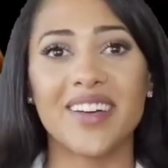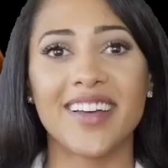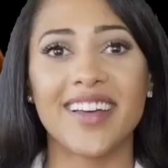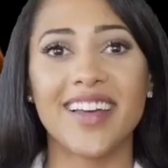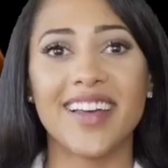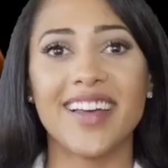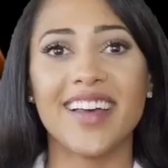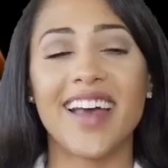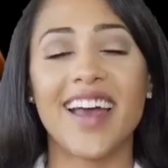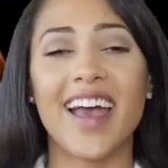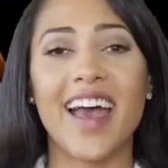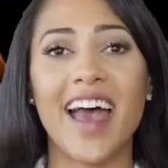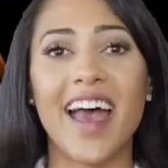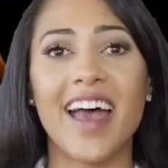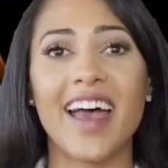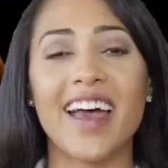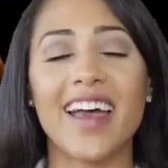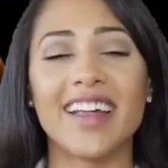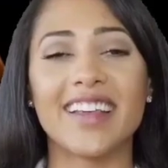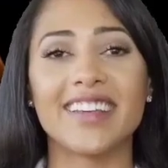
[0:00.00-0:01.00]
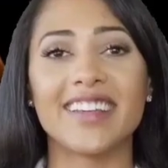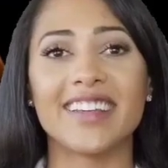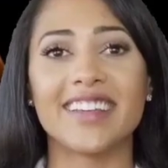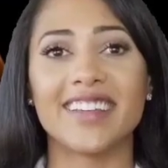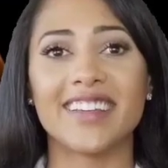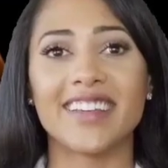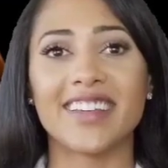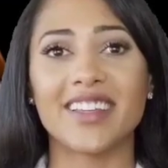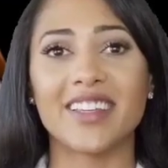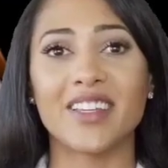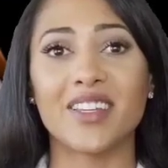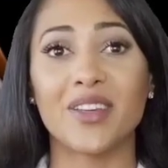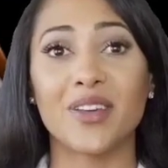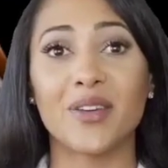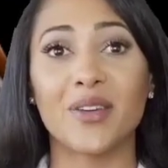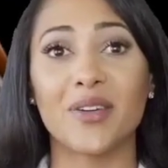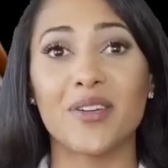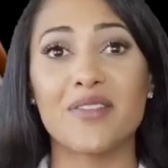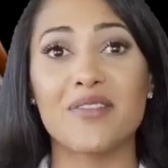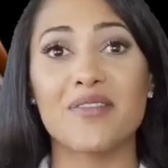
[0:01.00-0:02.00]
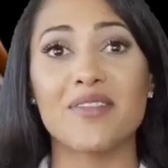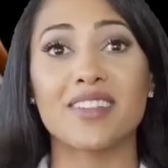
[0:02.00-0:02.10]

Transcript: aging and start to grow older,